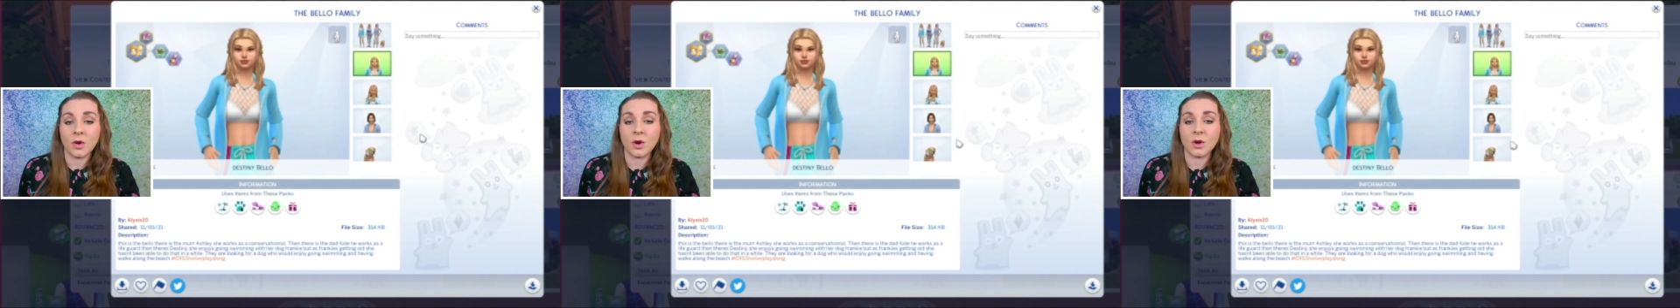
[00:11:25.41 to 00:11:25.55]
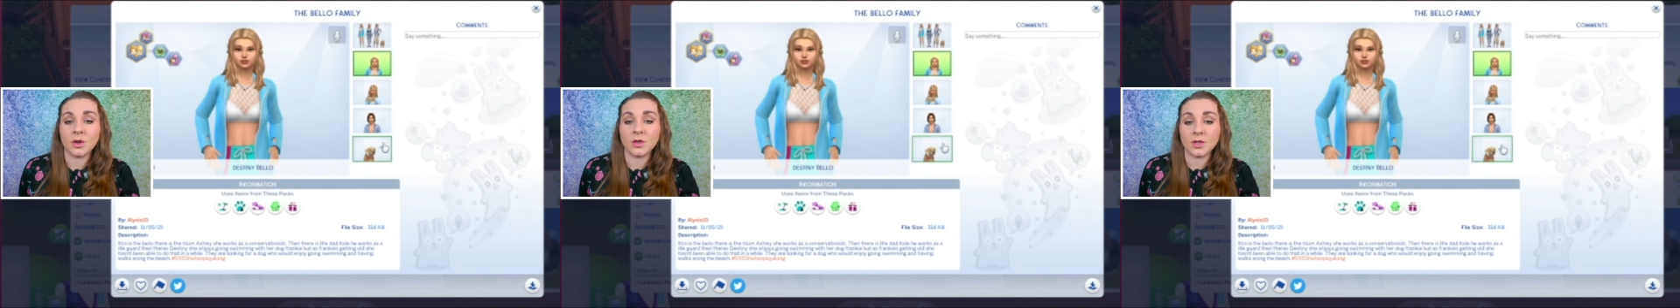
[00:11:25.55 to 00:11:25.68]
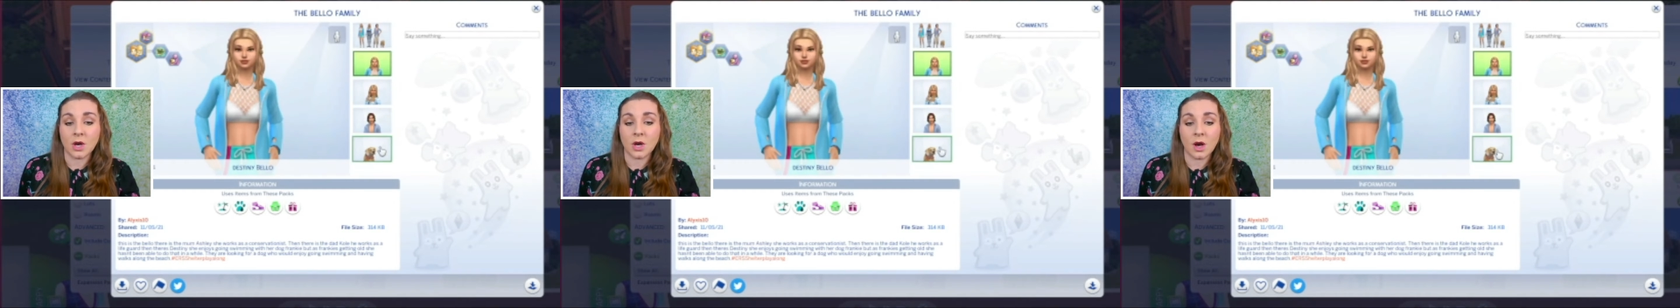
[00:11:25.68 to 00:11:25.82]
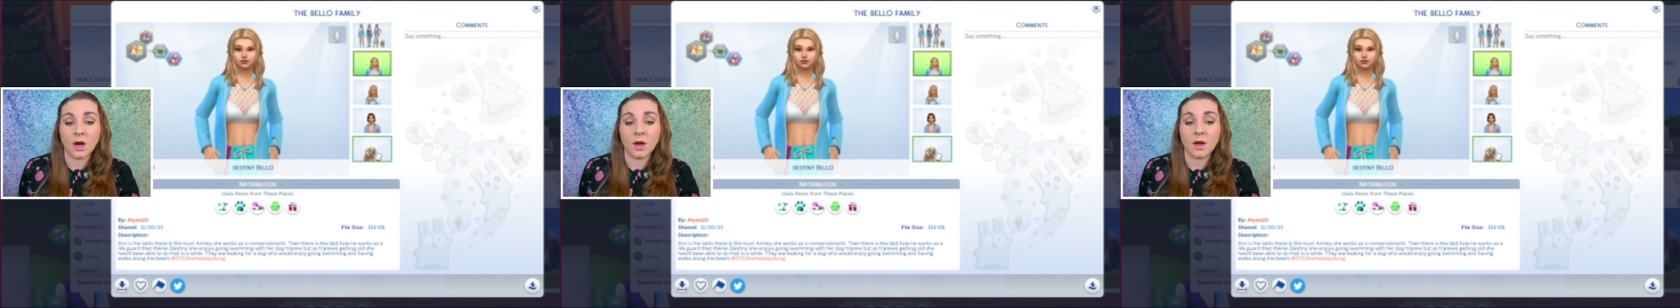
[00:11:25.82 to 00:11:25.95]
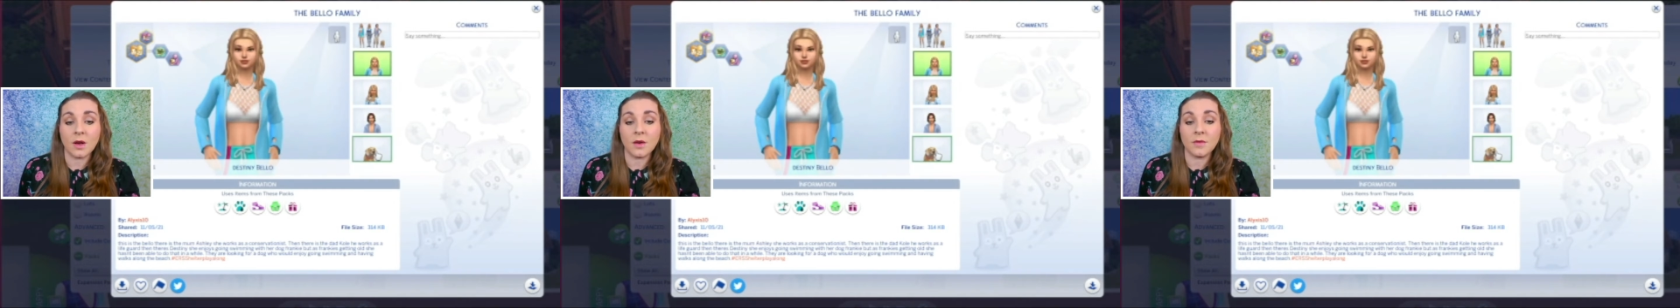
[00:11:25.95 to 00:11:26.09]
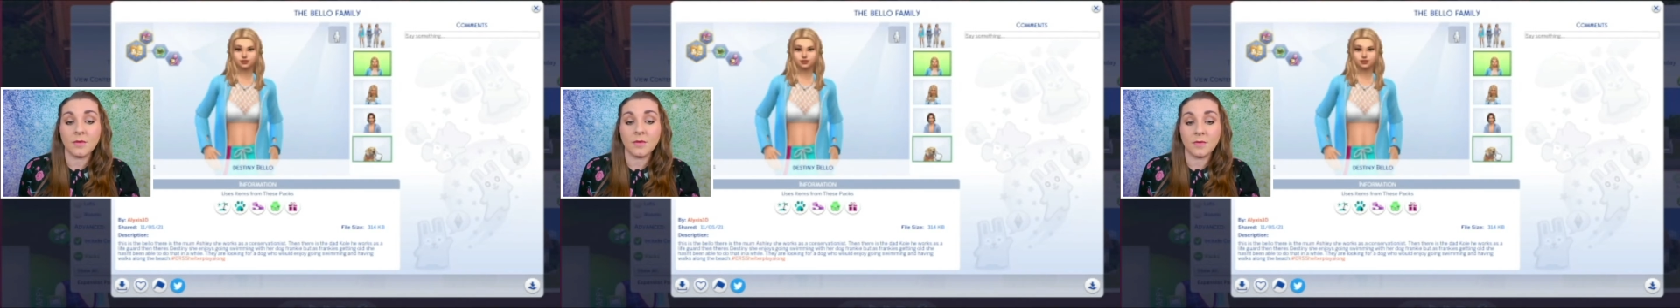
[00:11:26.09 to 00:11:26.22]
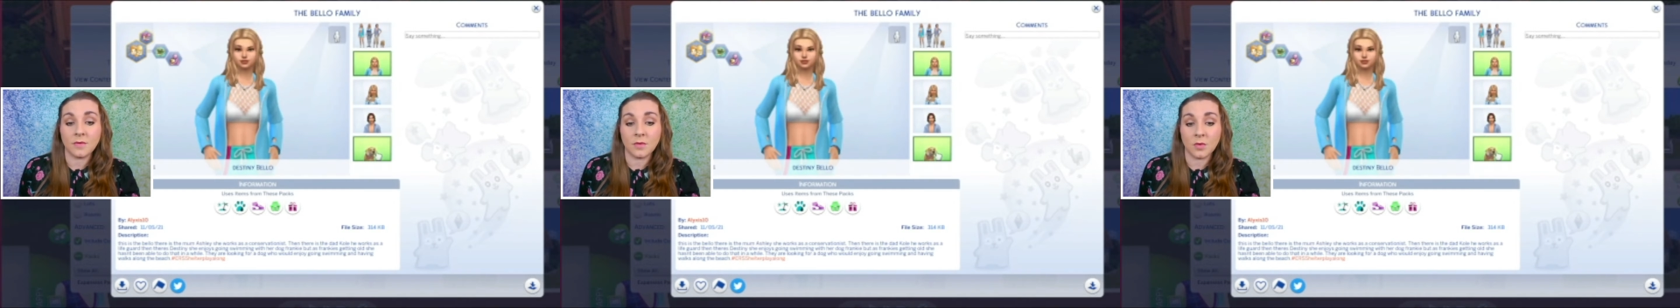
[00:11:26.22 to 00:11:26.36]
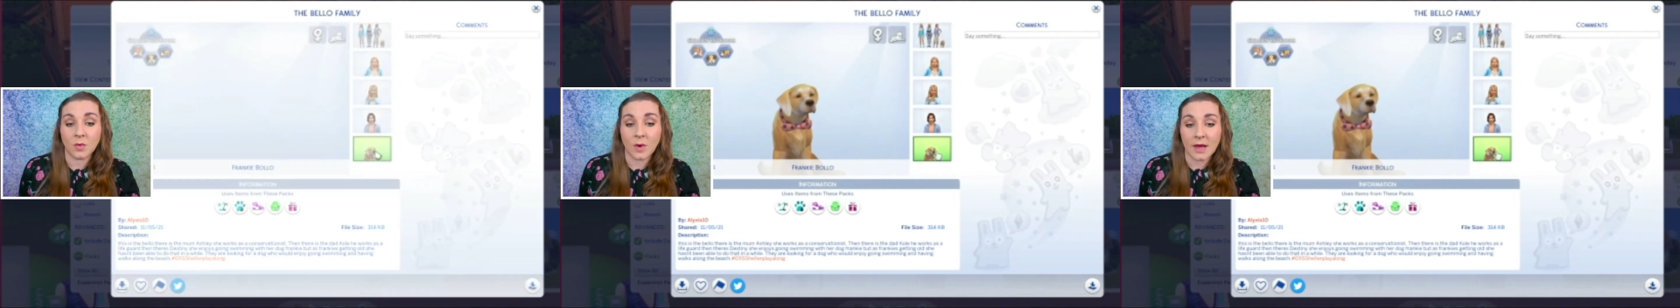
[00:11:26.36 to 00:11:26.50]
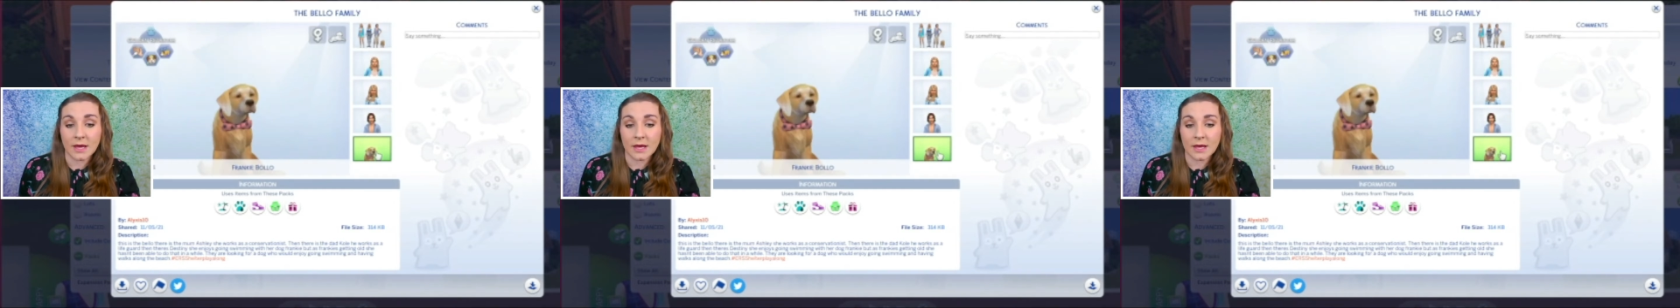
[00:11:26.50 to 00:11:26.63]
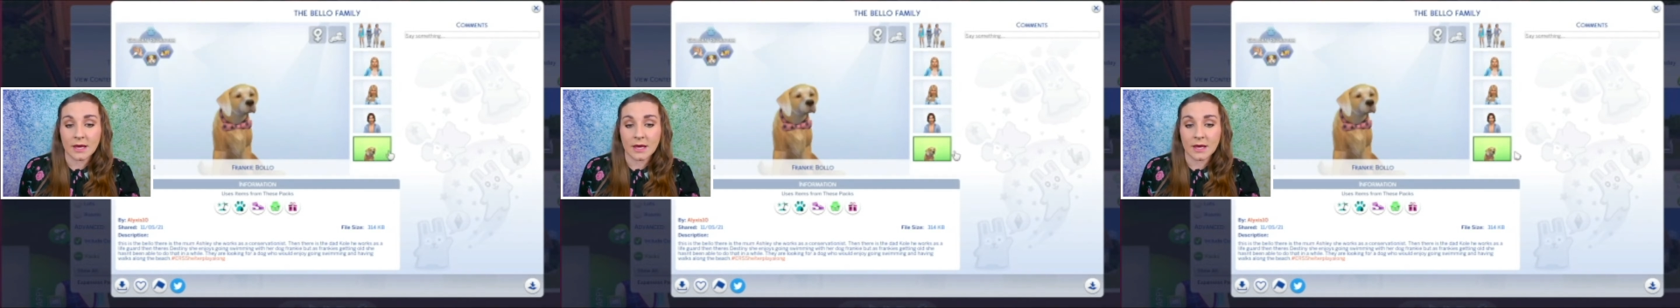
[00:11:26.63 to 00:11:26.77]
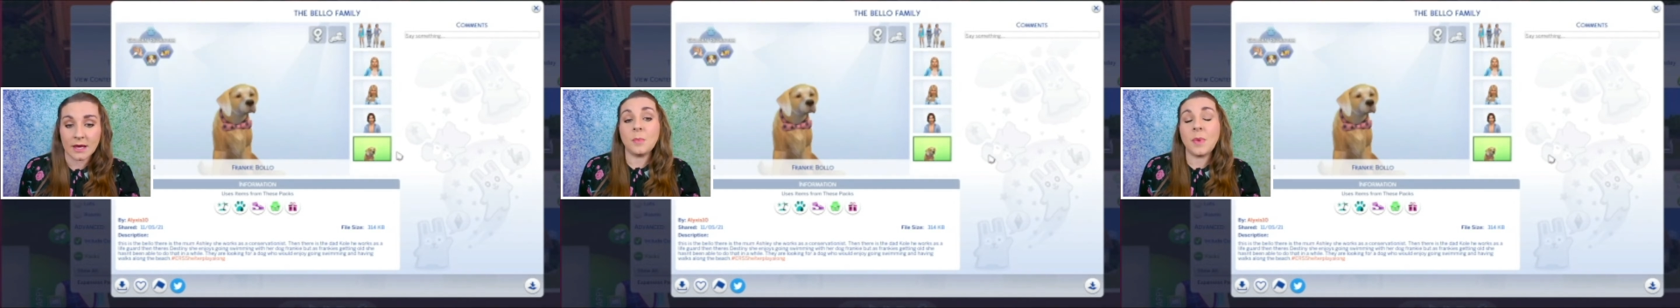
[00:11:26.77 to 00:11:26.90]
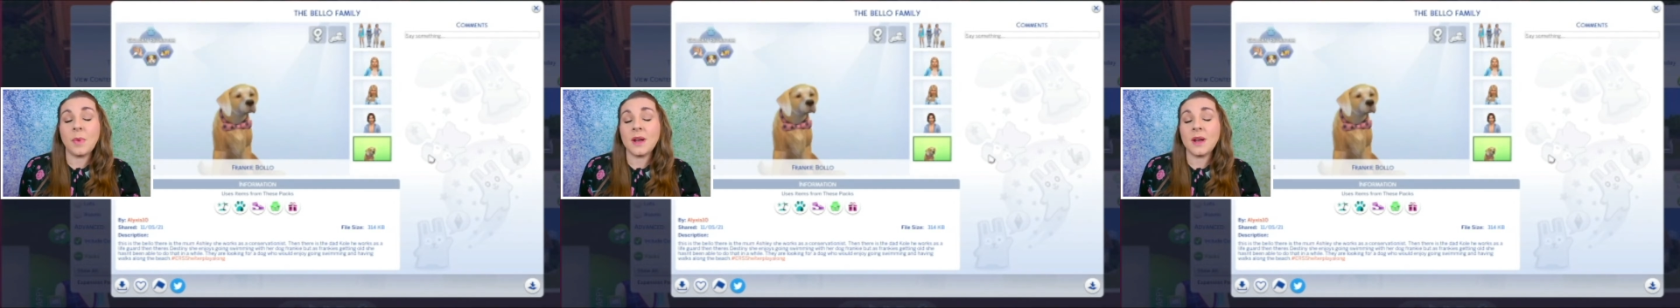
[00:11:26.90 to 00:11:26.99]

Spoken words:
her dog, Frankie.